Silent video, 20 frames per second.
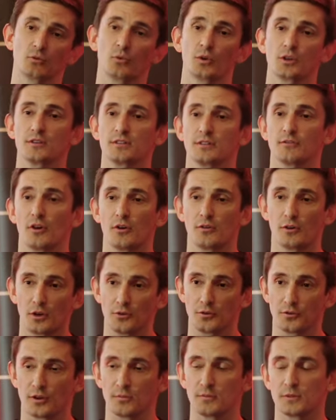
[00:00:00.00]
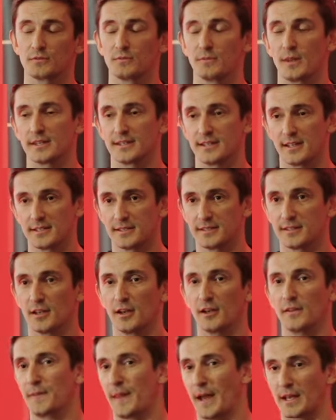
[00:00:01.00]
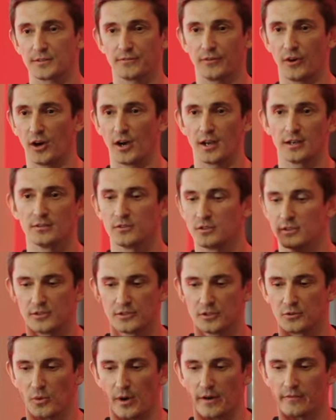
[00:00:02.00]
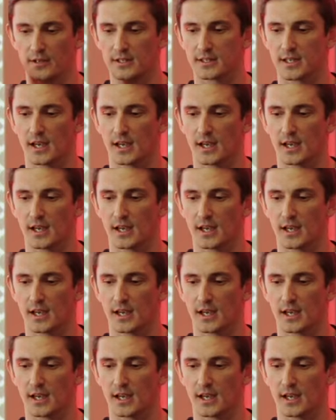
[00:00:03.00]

will want to use their own loan agreements from their solicitor. That's fine. Just do whatever it